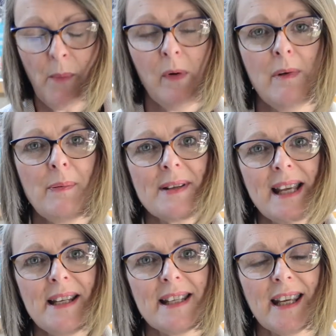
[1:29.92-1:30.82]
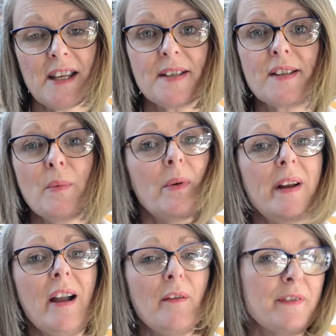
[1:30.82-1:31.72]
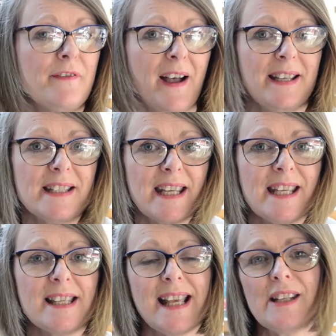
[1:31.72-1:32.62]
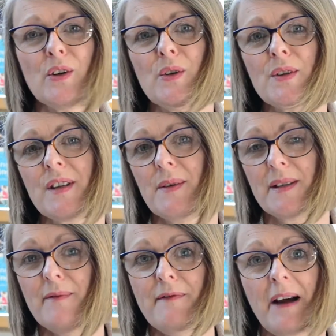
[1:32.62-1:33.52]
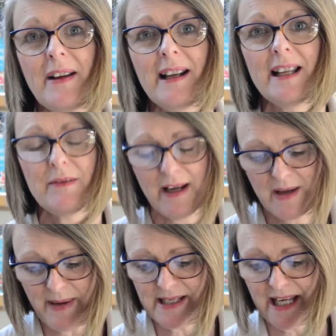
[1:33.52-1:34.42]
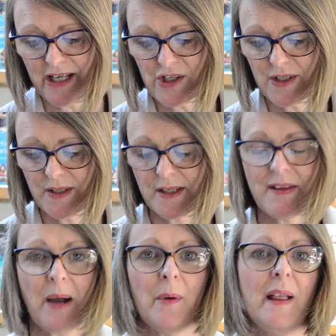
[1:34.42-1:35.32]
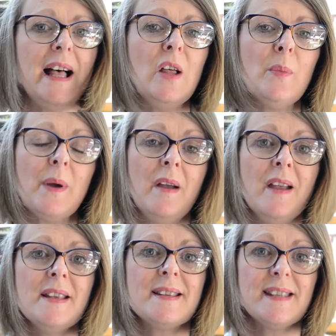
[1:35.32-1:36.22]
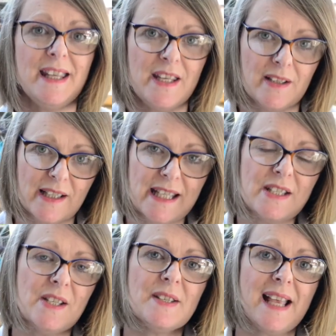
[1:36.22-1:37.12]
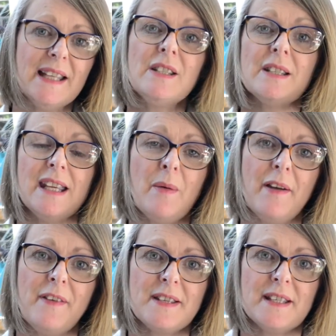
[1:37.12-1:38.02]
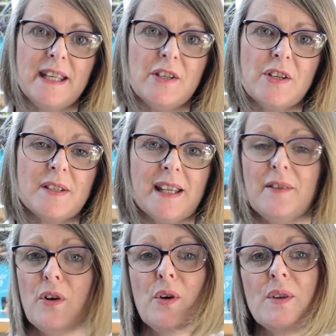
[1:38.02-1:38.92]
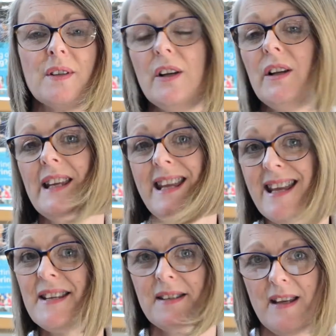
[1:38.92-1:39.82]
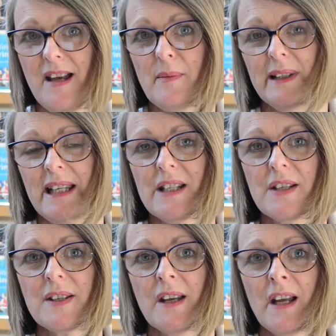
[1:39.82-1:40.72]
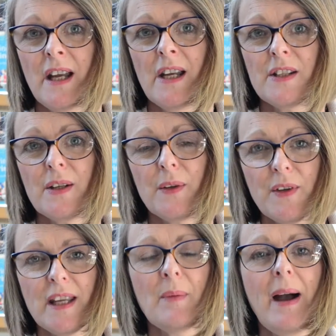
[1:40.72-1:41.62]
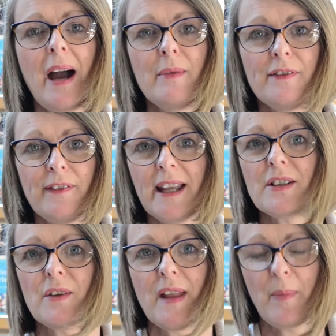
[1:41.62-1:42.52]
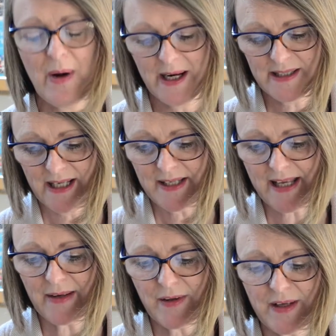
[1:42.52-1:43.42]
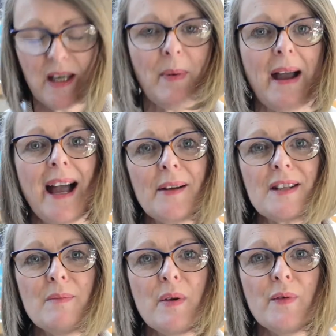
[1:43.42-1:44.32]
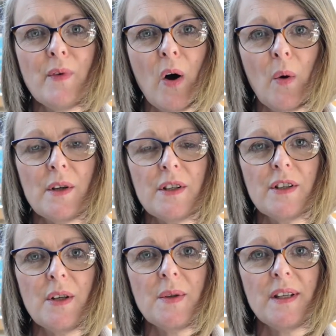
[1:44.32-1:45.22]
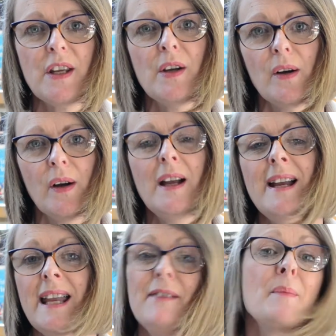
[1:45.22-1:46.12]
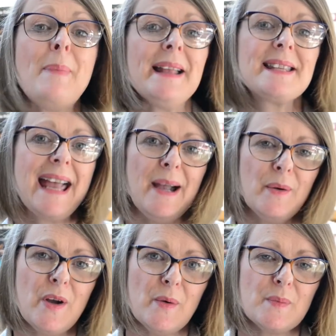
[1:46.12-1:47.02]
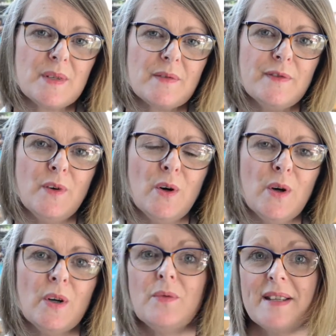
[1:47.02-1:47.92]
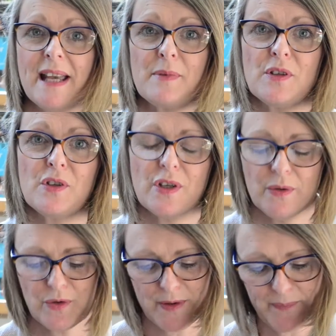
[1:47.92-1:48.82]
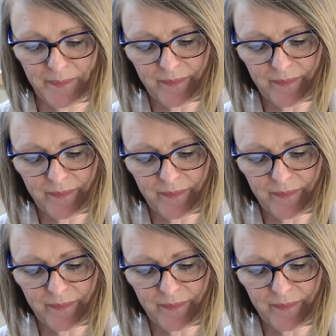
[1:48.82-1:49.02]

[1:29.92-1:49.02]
We'll be presenting a summary of the findings and also some very clear recommendations that will help senior leaders and EUFS teachers and of course early years leaders to think about and reflect on their practice and think about how to move forward to secure even better outcomes for reception children.